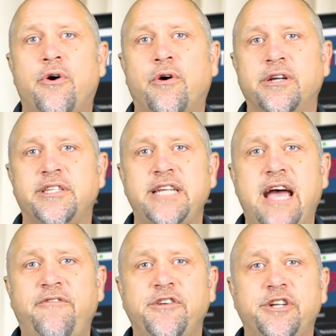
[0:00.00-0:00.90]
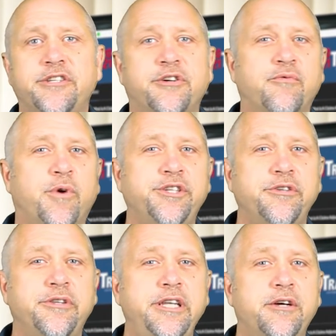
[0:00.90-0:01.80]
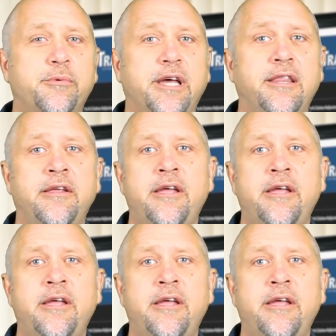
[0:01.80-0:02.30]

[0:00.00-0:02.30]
or a staff adjuster, what you deal with.